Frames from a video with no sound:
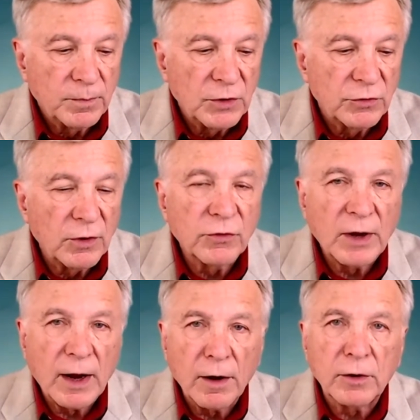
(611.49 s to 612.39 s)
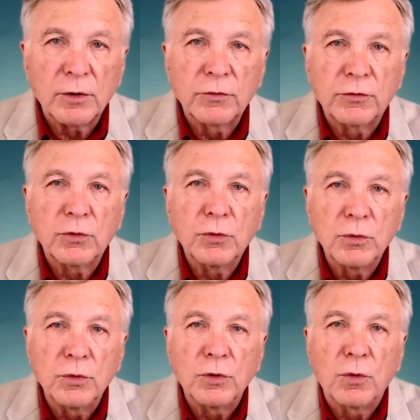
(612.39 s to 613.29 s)
He says, character is
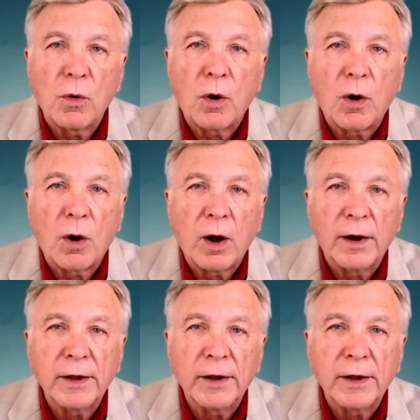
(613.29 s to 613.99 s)
who you are